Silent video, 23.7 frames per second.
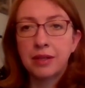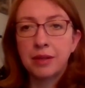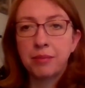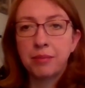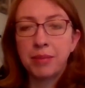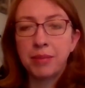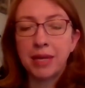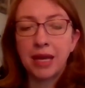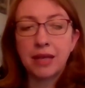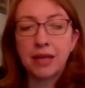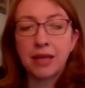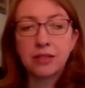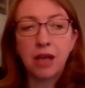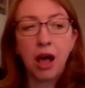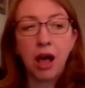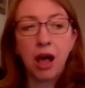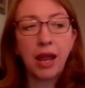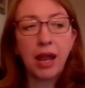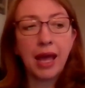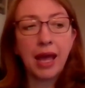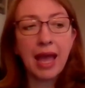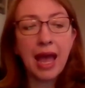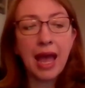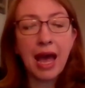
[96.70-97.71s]
Because
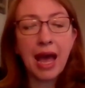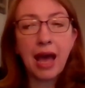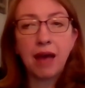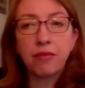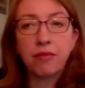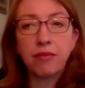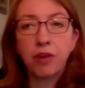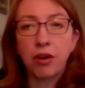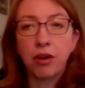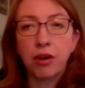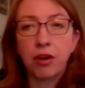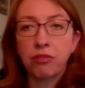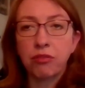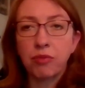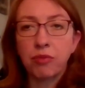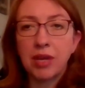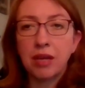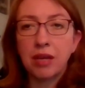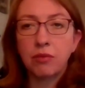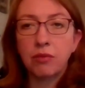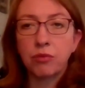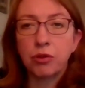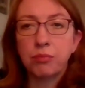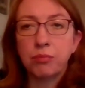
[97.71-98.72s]
all I have are
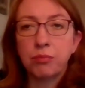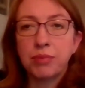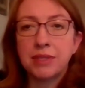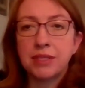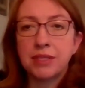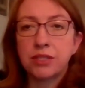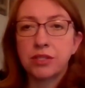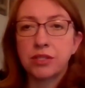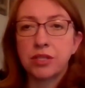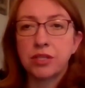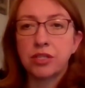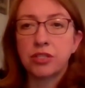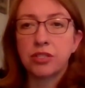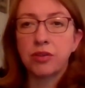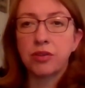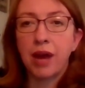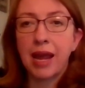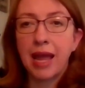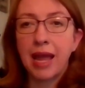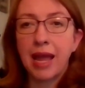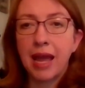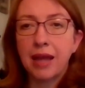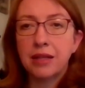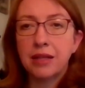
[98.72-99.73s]
3 root position
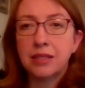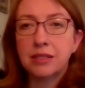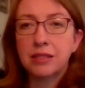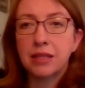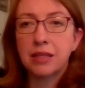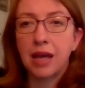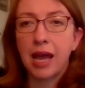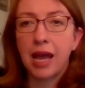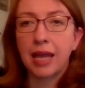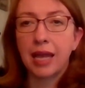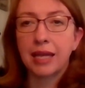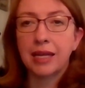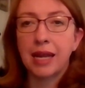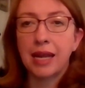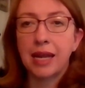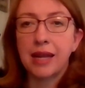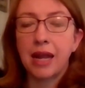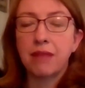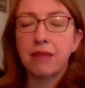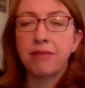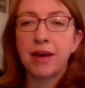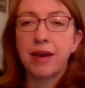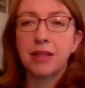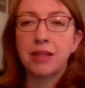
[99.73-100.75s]
triads, I can
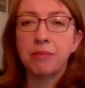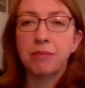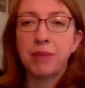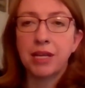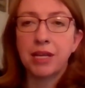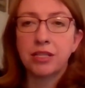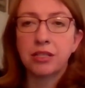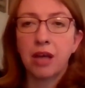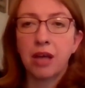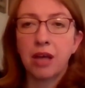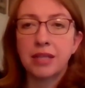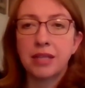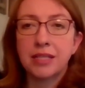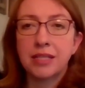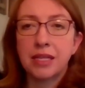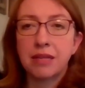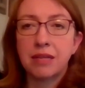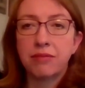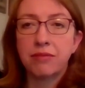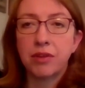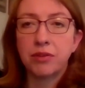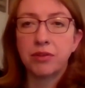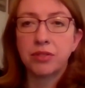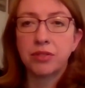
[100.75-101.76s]
identify the pitch content
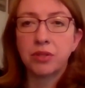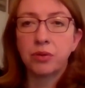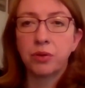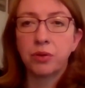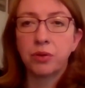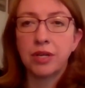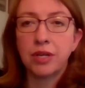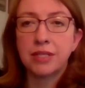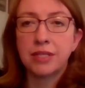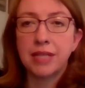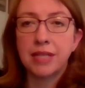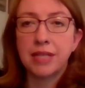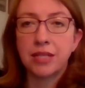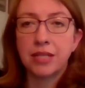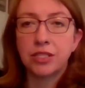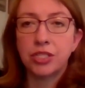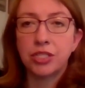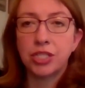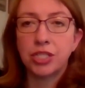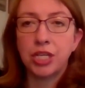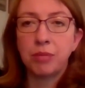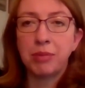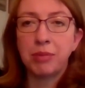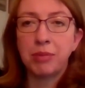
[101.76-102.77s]
of those chords as
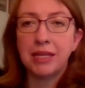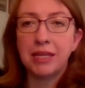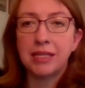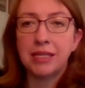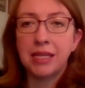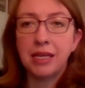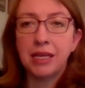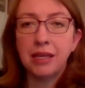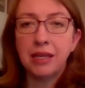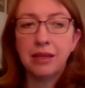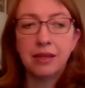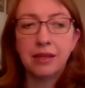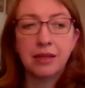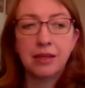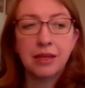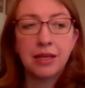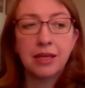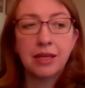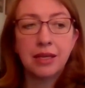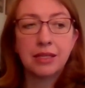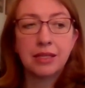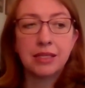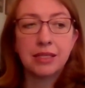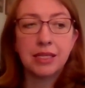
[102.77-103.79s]
G, B, D,
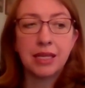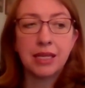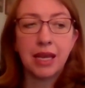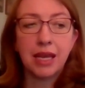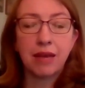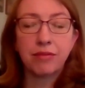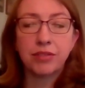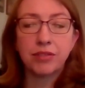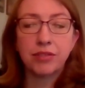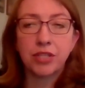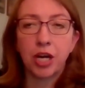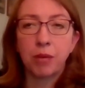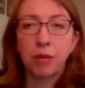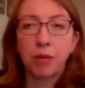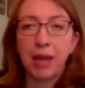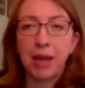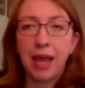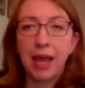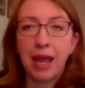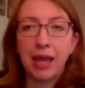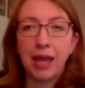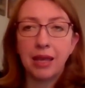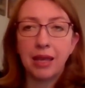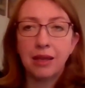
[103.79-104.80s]
D, F sharp,
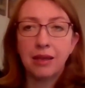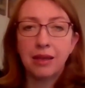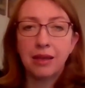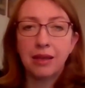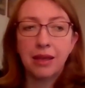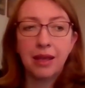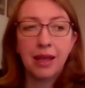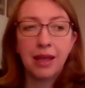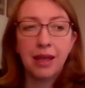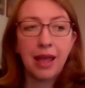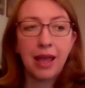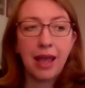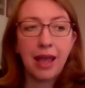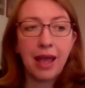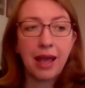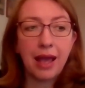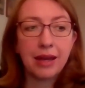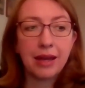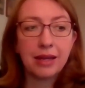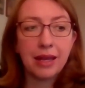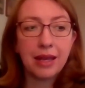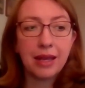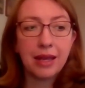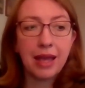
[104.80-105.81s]
A,
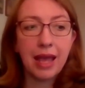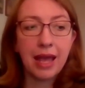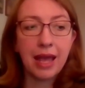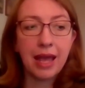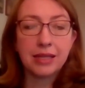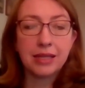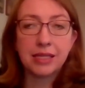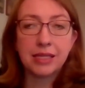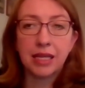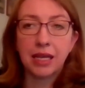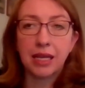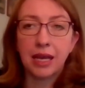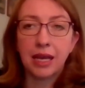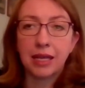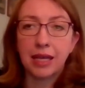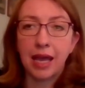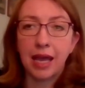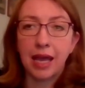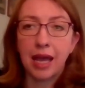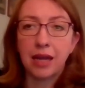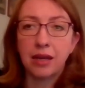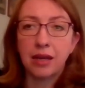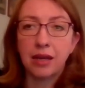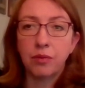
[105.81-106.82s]
and ending
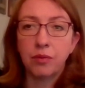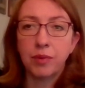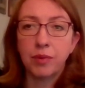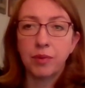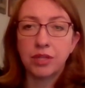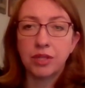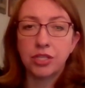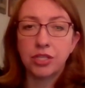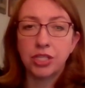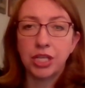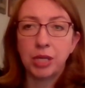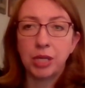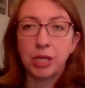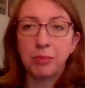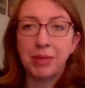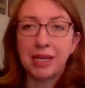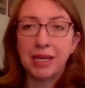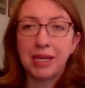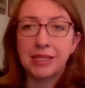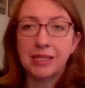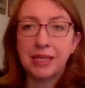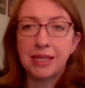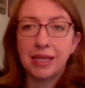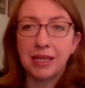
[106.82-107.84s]
again with G,
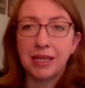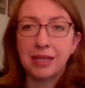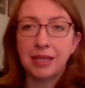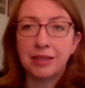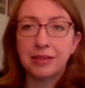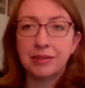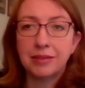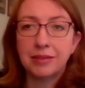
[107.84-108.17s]
B, D.